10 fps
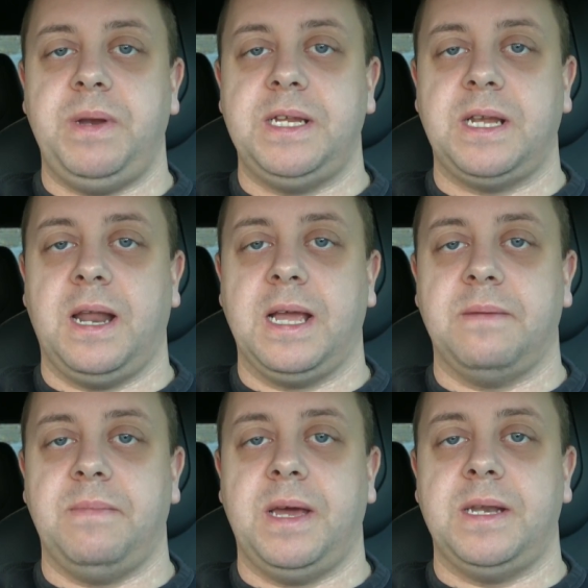please like
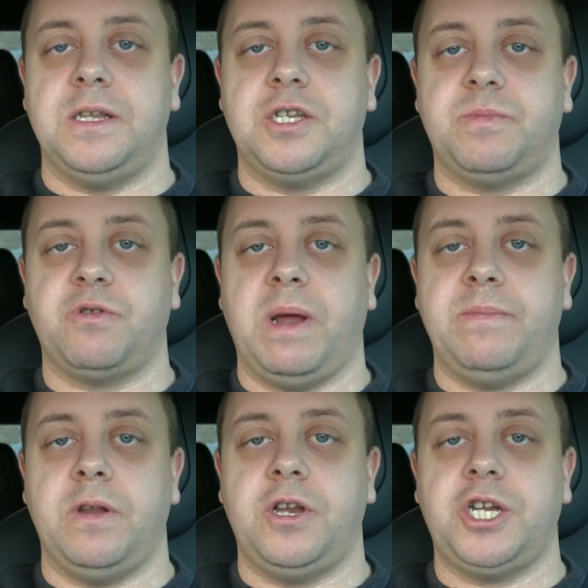them and
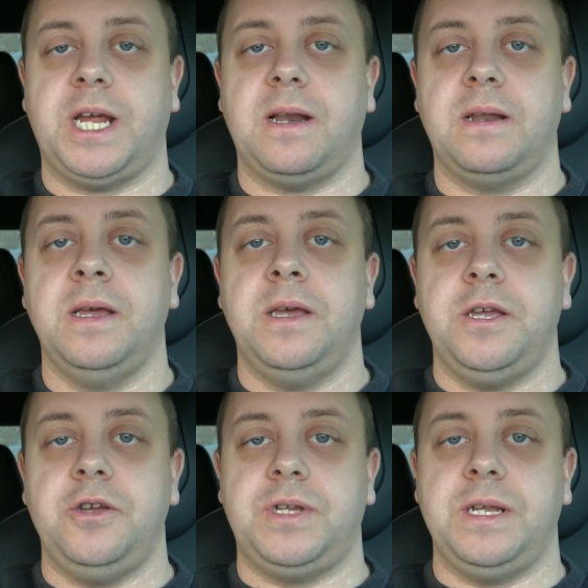subscribe to the channel
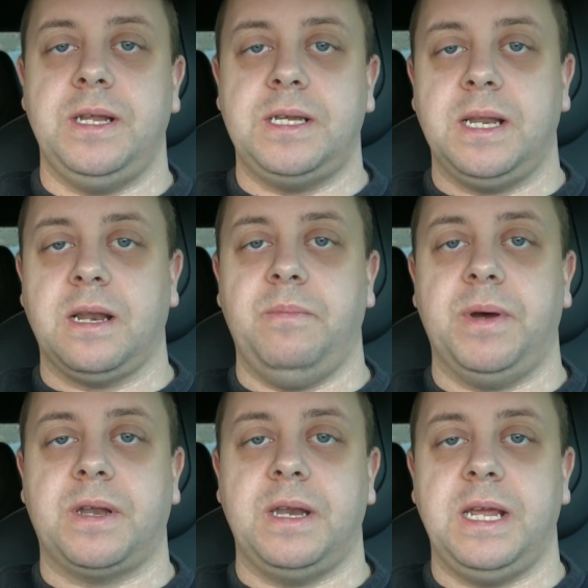using this little
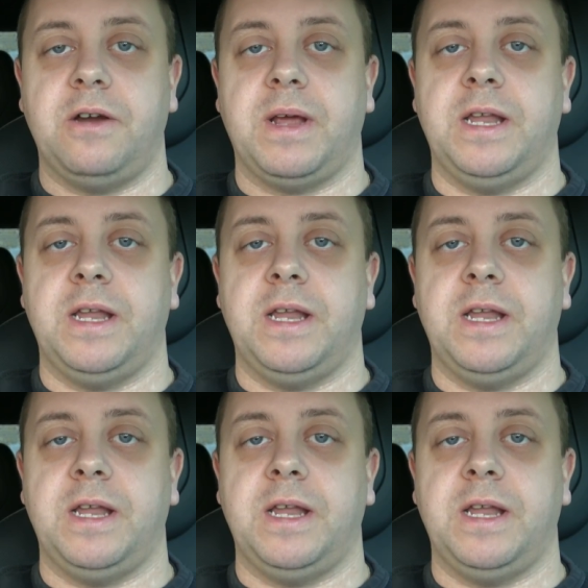button here,